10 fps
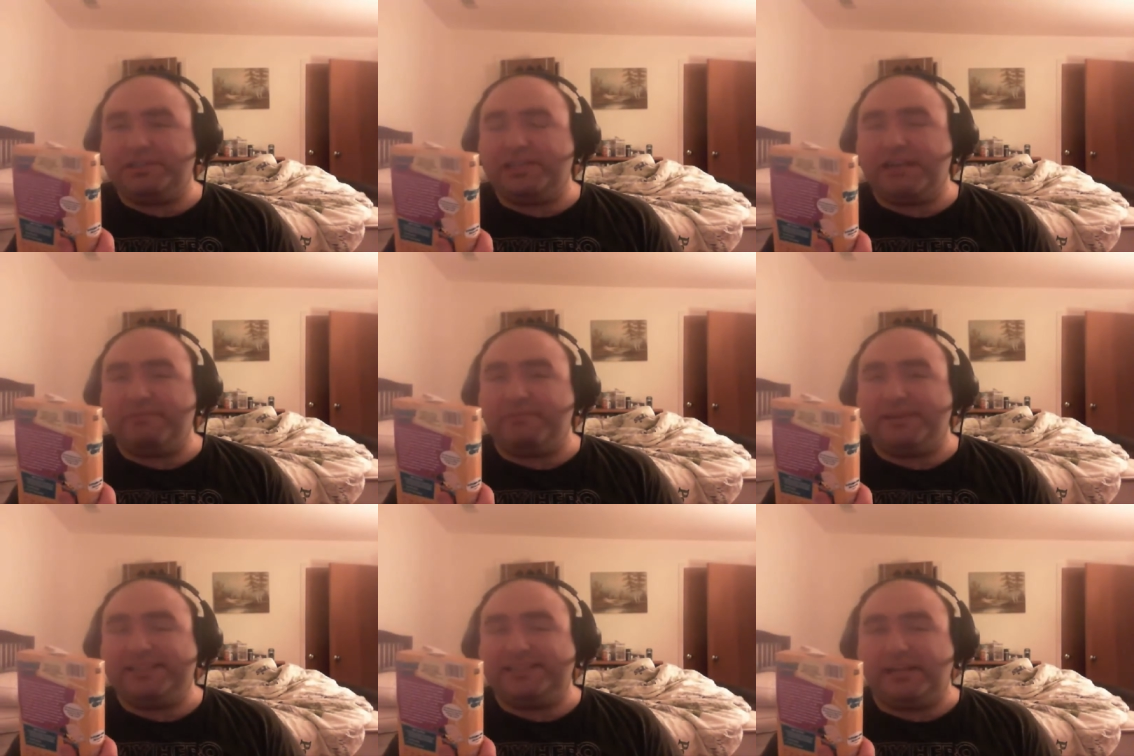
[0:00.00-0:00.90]
No, this
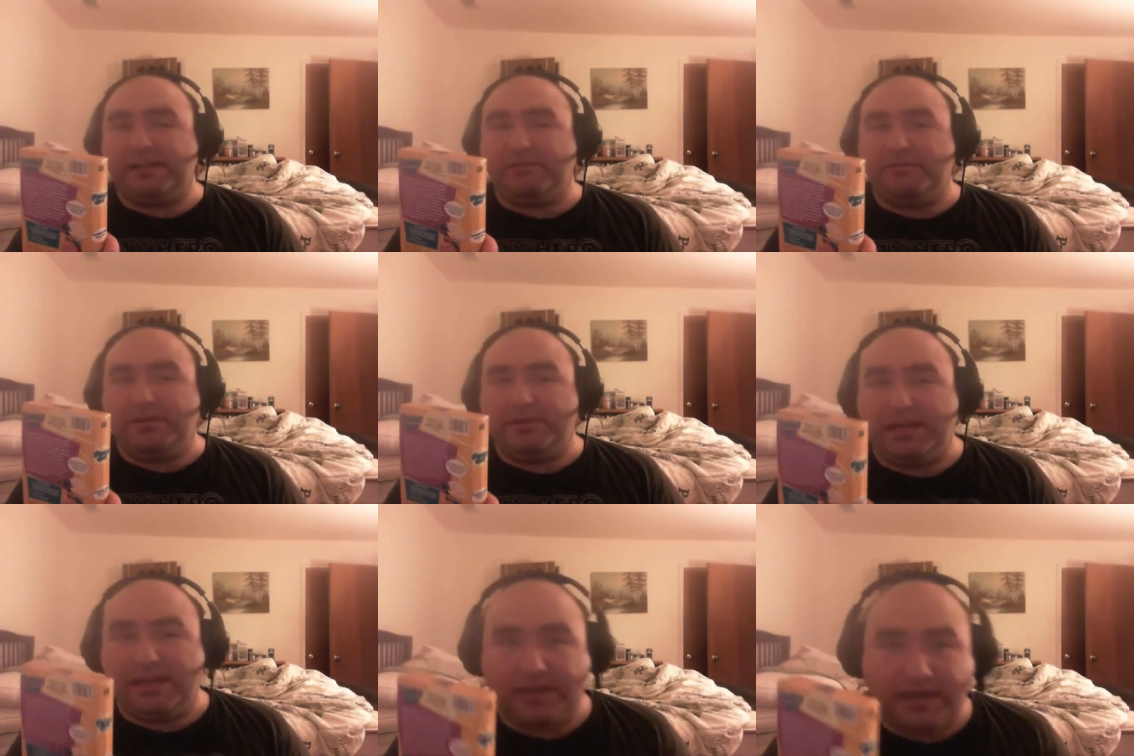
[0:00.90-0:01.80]
can't be my second
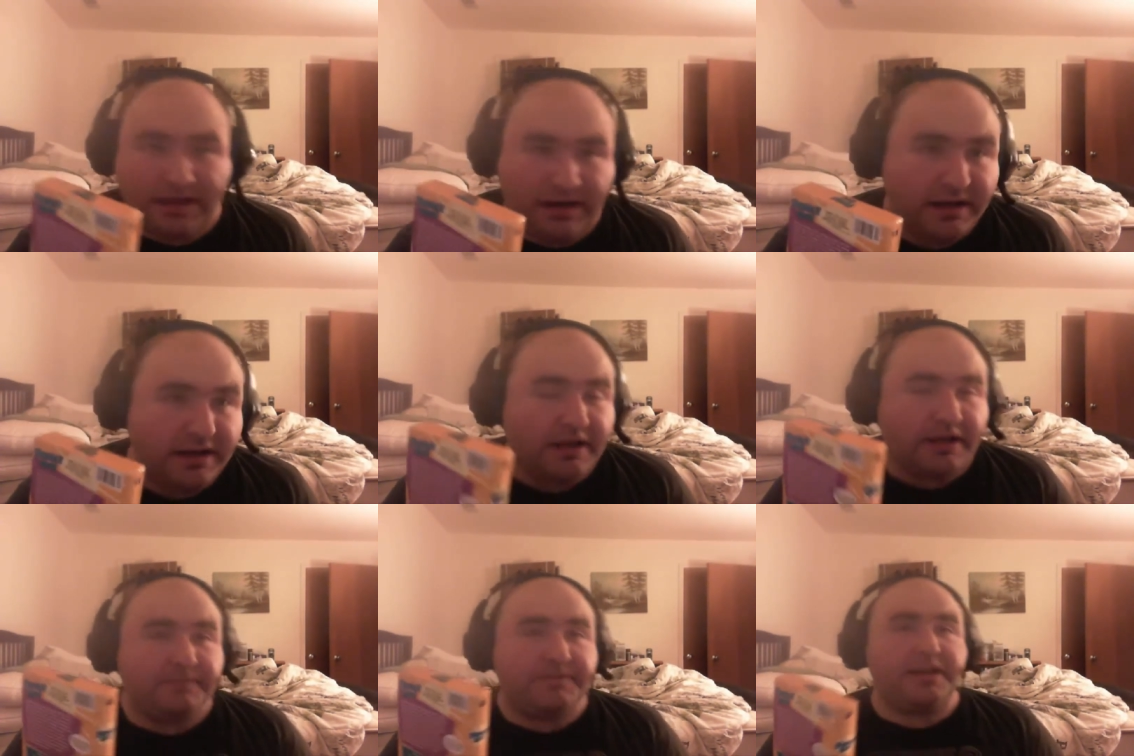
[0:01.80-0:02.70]
one that I got.
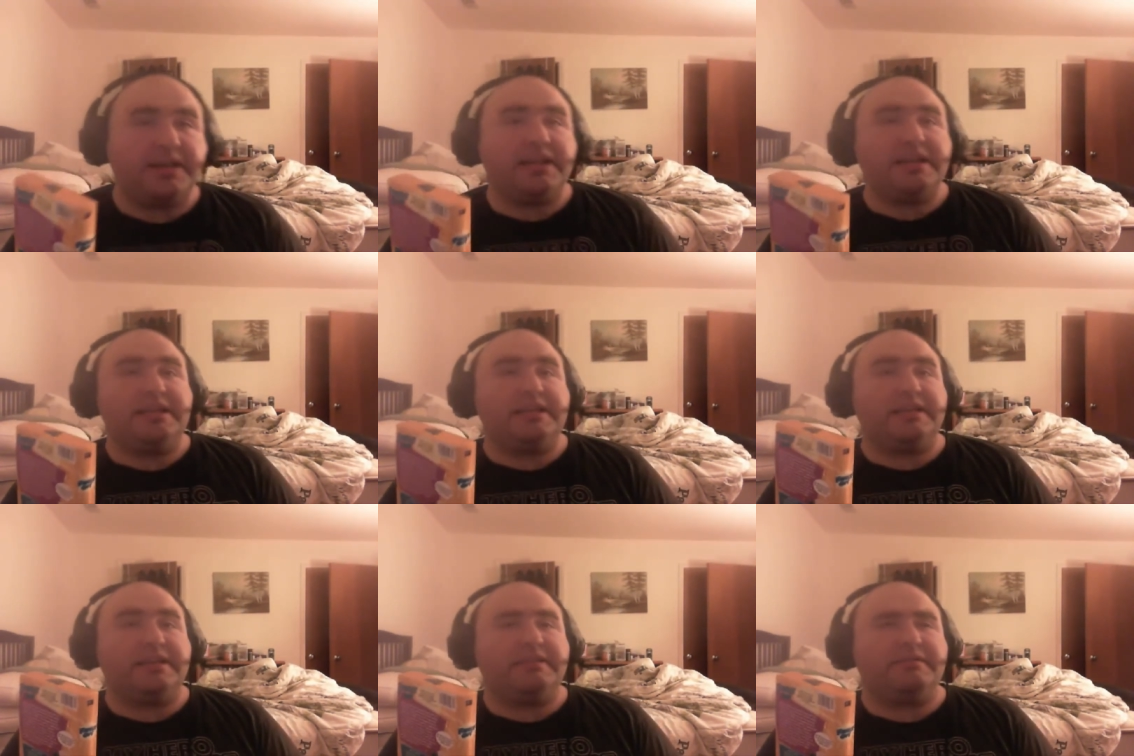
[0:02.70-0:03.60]
Didn't
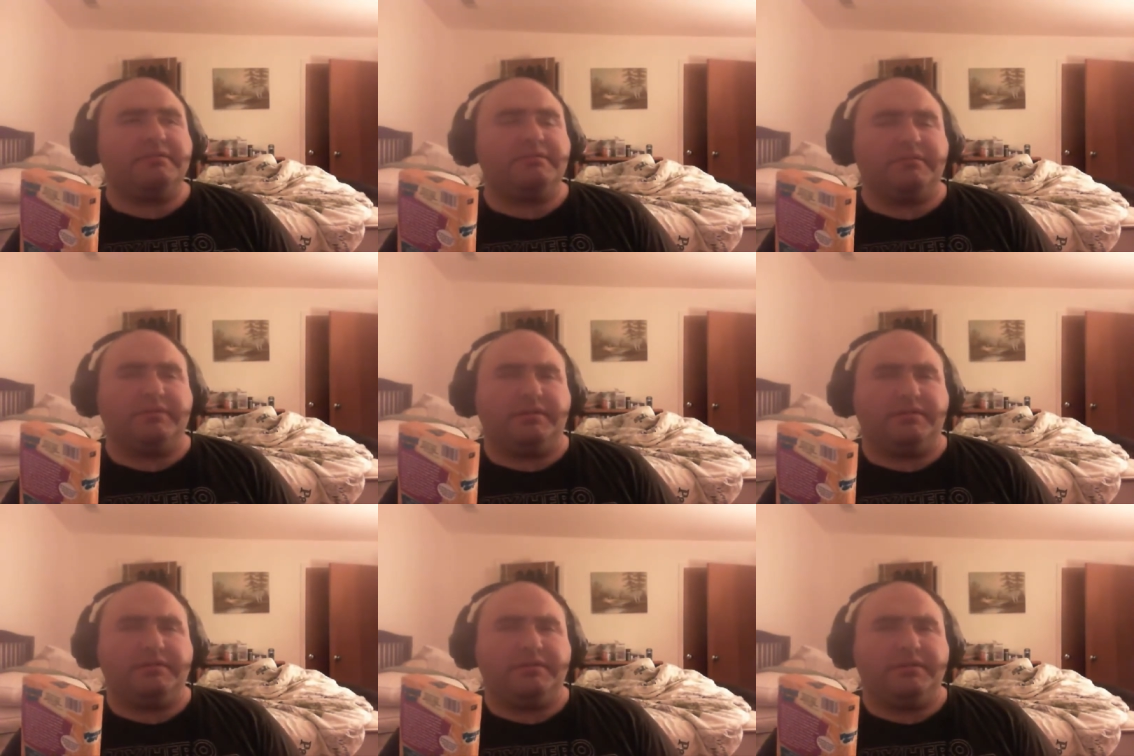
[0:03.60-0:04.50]
I? Hold
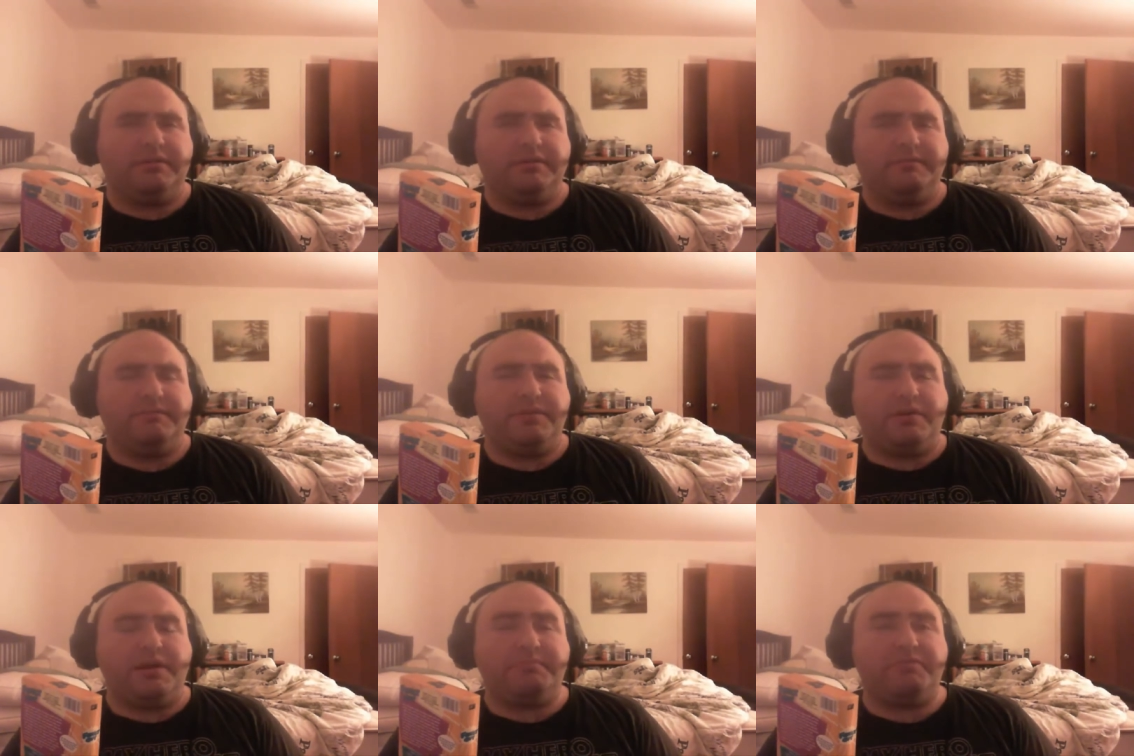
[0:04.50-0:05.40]
on.
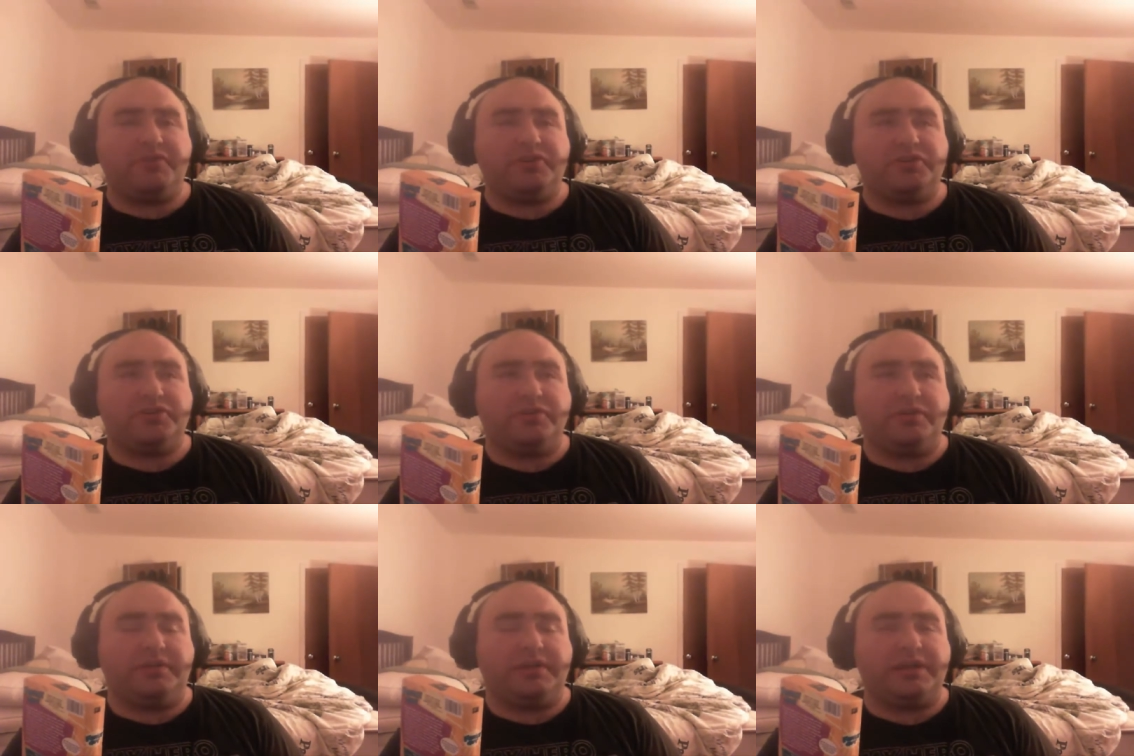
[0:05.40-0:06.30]
No, I'm pretty
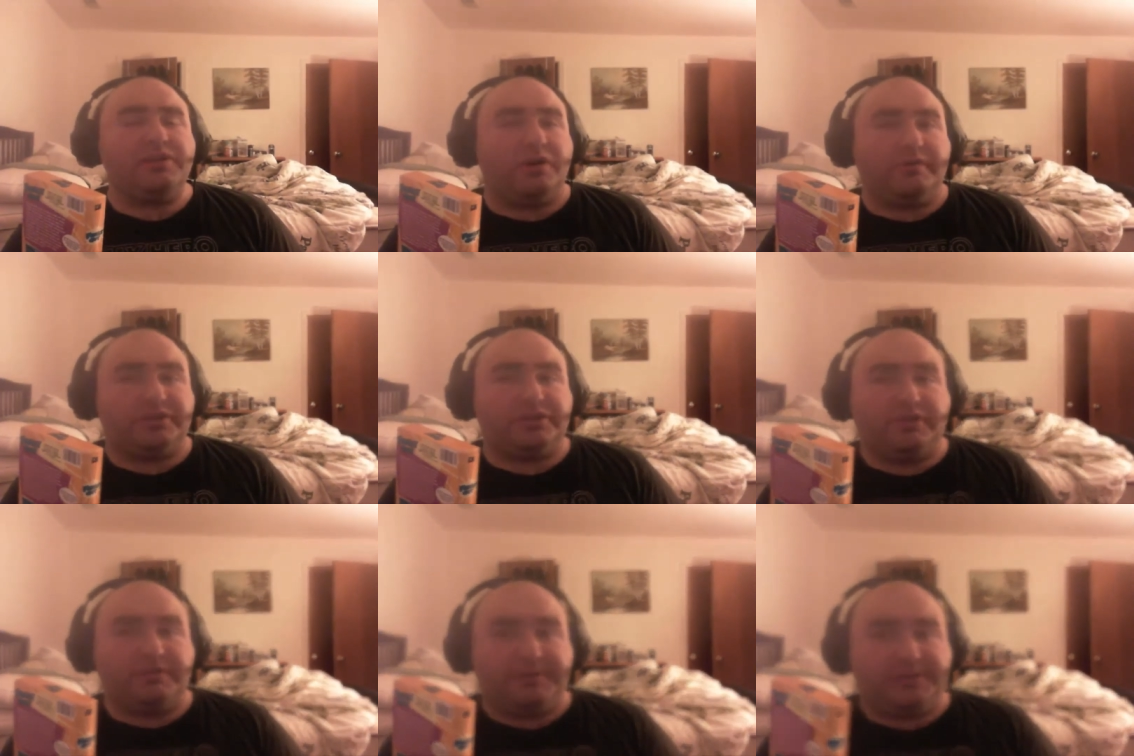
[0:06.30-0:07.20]
sure that... No,
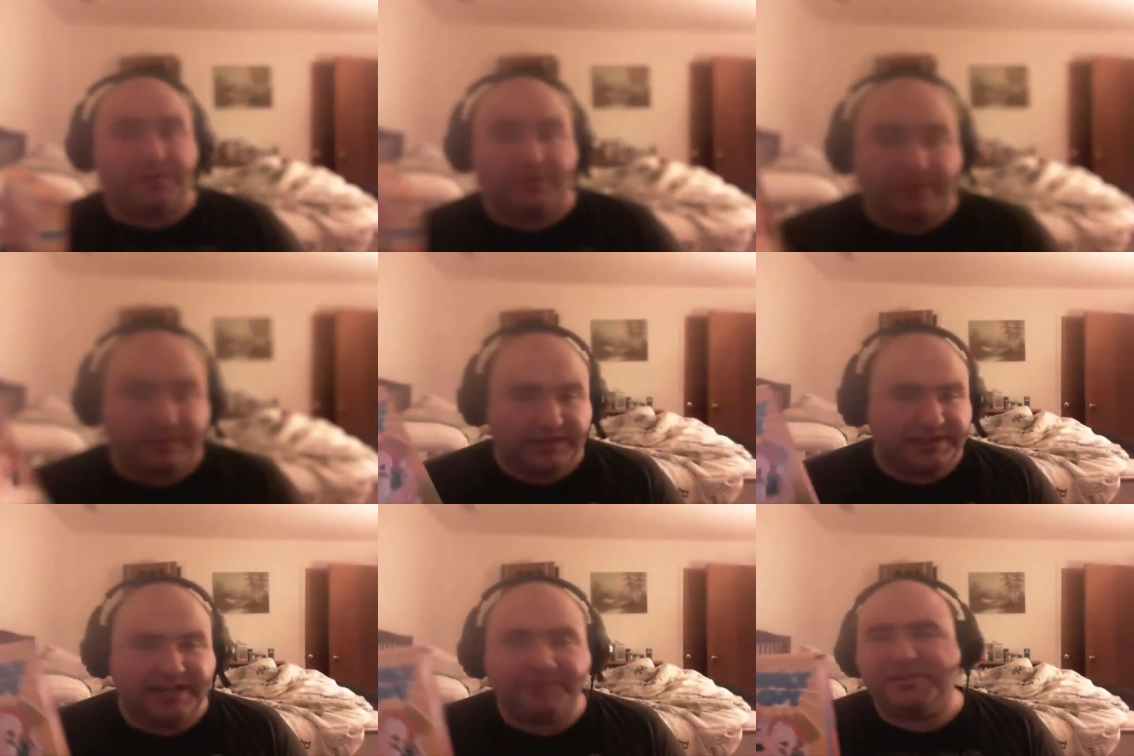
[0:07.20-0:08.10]
it should only be two. I
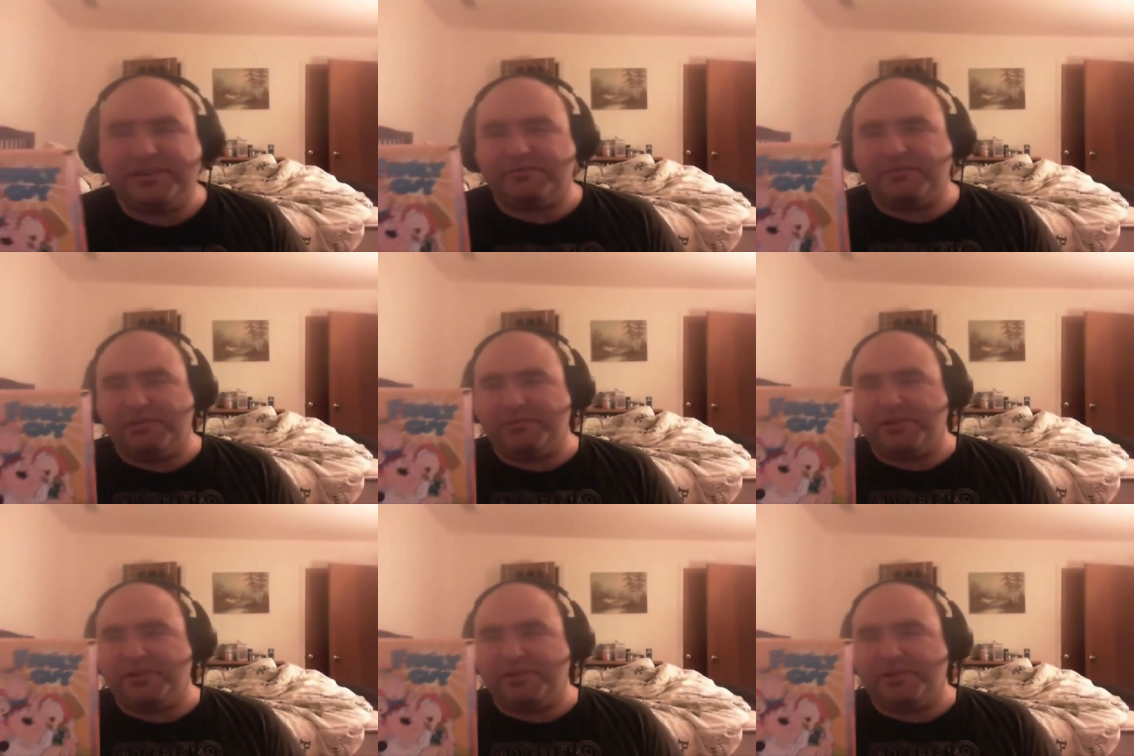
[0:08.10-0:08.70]
was gonna say, it'll be